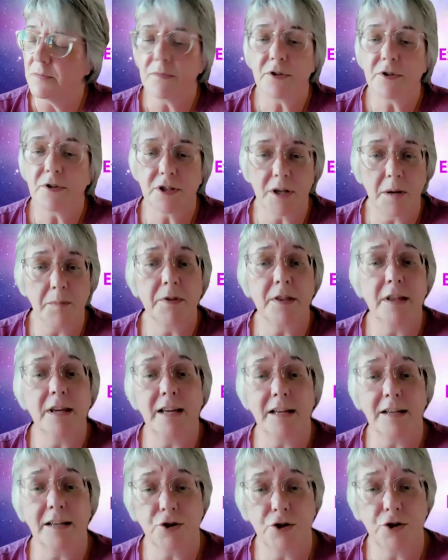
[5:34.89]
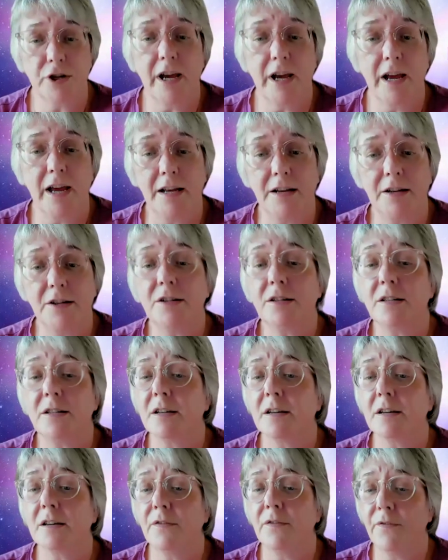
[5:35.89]
Something has changed
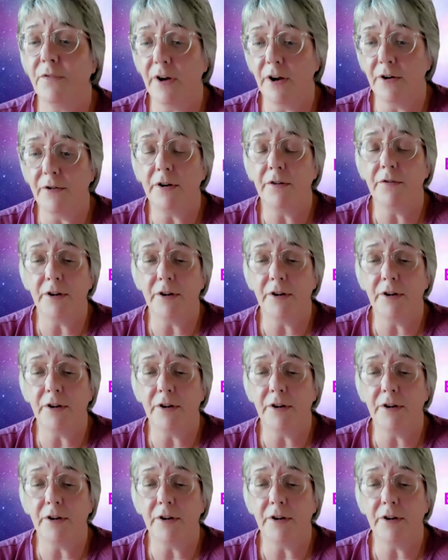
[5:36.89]
very